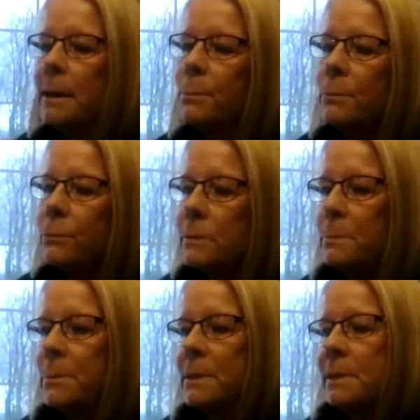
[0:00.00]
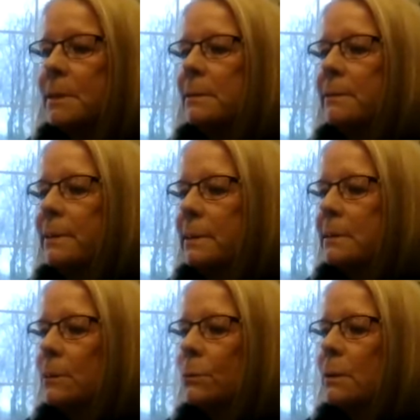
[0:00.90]
Abram was busy living
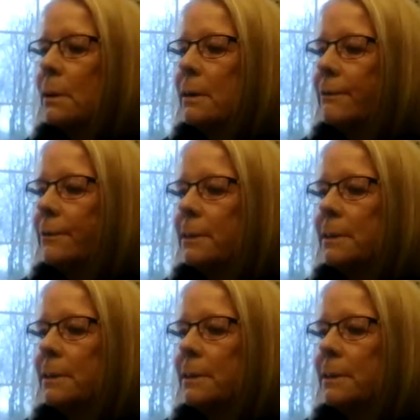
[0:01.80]
his own life